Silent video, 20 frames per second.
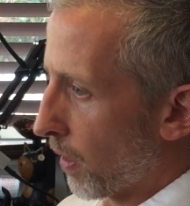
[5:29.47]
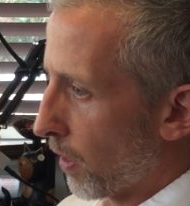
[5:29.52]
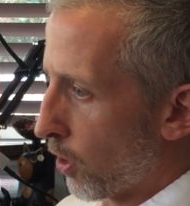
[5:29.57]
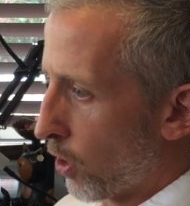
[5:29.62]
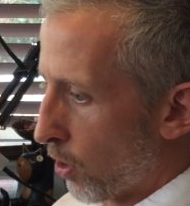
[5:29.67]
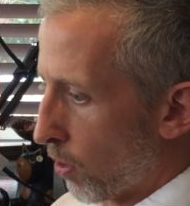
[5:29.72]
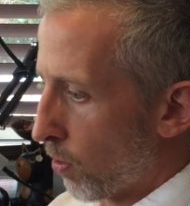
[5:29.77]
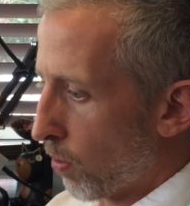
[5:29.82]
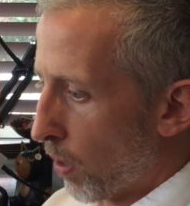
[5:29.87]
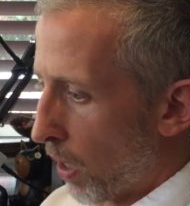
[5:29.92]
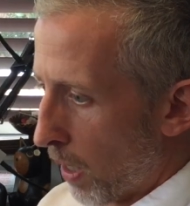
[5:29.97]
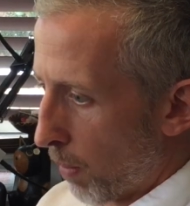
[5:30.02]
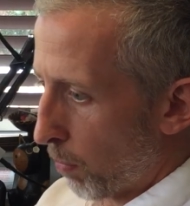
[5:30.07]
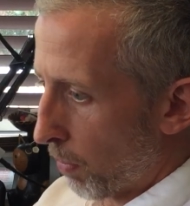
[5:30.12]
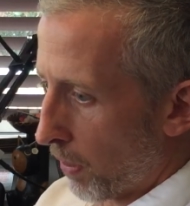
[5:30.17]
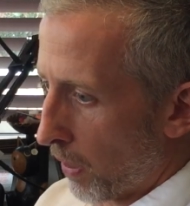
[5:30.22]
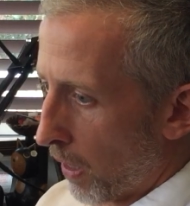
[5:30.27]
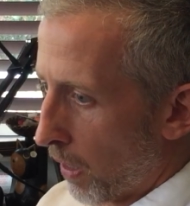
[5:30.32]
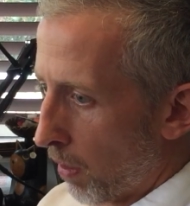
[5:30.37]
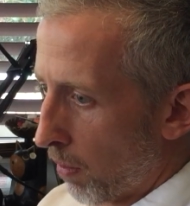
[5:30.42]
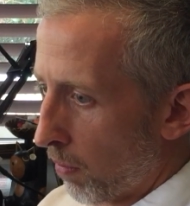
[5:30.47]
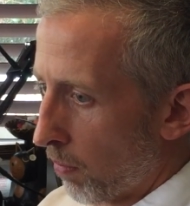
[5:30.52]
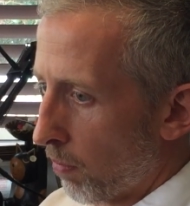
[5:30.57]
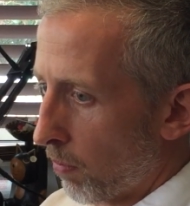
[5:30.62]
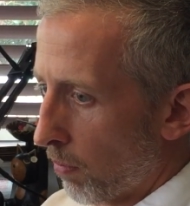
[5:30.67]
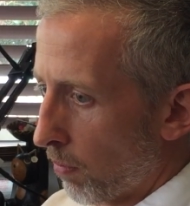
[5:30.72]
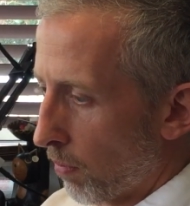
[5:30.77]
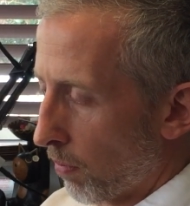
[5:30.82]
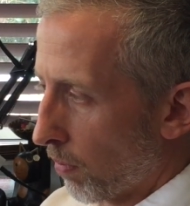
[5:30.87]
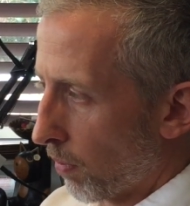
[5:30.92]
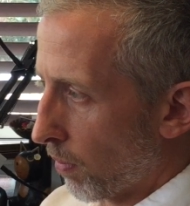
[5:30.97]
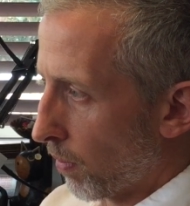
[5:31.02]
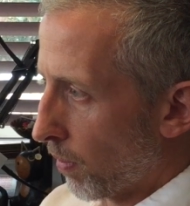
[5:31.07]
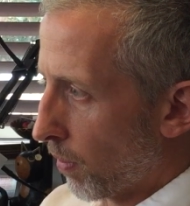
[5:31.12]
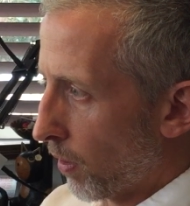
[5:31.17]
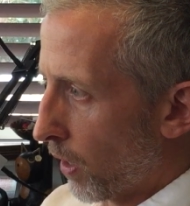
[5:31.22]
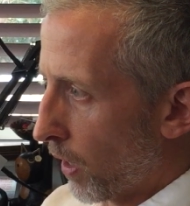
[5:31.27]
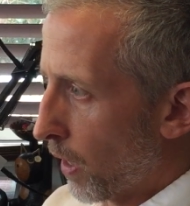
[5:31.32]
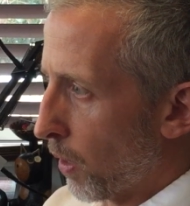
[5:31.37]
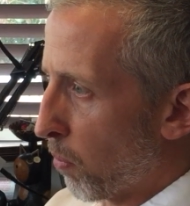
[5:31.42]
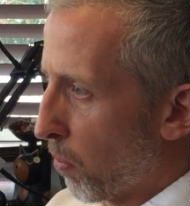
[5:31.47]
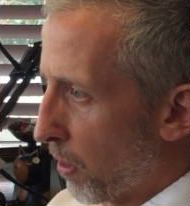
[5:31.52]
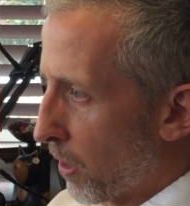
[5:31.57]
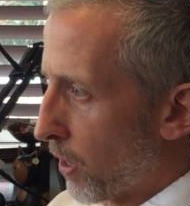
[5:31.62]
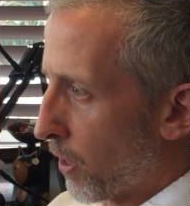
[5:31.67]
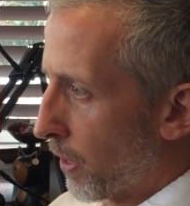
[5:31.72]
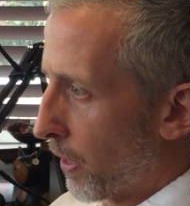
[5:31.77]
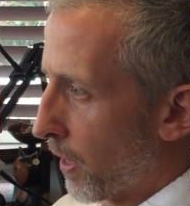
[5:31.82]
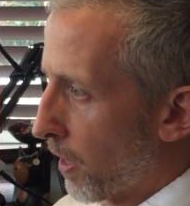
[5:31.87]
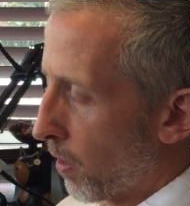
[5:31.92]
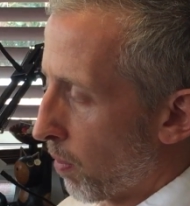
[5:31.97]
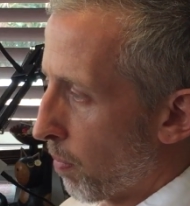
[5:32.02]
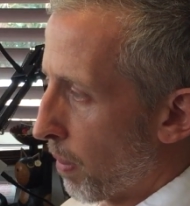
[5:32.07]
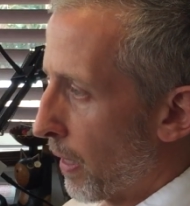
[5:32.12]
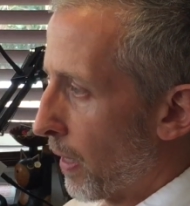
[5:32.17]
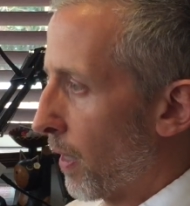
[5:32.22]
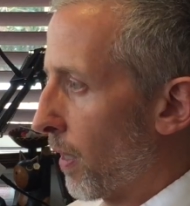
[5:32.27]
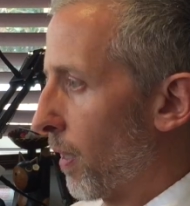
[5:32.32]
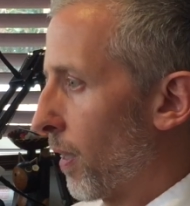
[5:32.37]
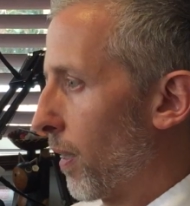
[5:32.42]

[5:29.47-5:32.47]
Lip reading: So I put down, he wants to kill me.